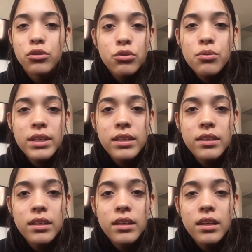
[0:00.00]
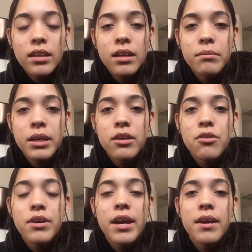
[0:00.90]
do anything. And I'm like,
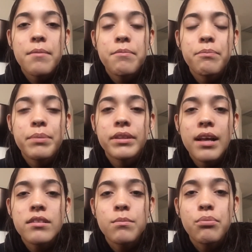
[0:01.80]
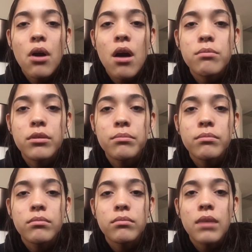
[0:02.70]
okay, but that's a problem.
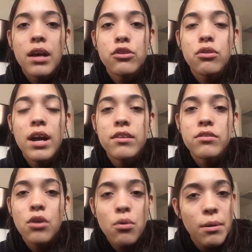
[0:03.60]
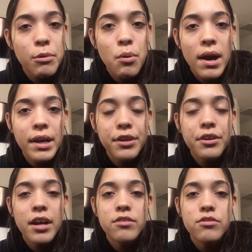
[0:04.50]
And you guys know I'm quiet.
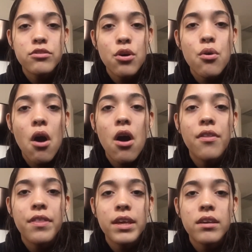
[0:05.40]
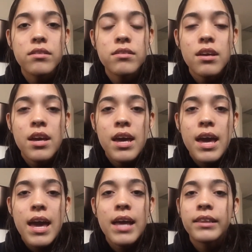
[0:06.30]
You guys know all this.
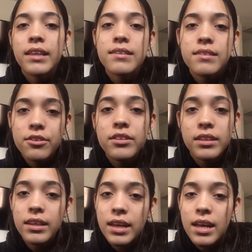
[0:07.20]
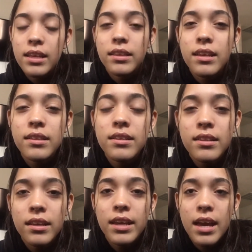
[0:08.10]
And they still didn't get it. They didn't